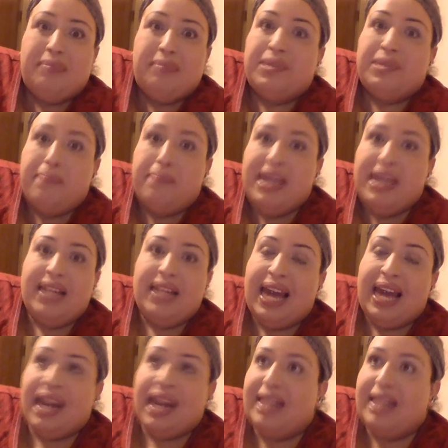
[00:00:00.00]
to meet
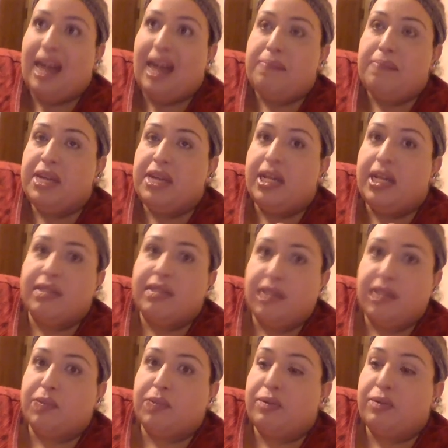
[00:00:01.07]
had I not been in
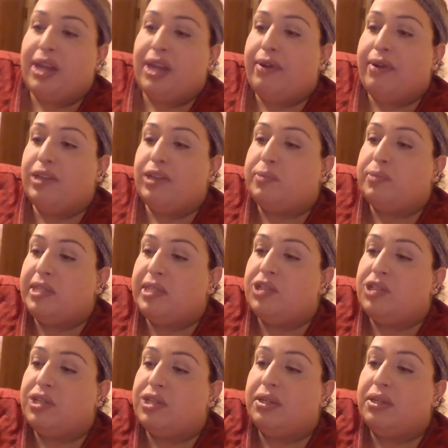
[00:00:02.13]
such a precarious
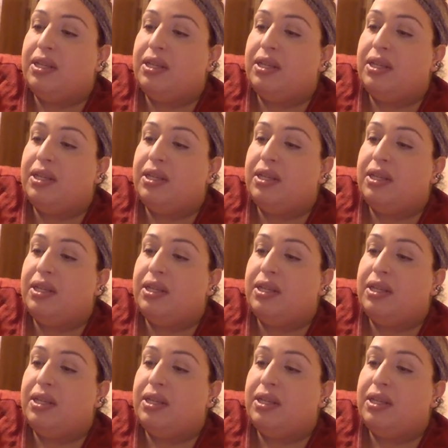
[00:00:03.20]
position.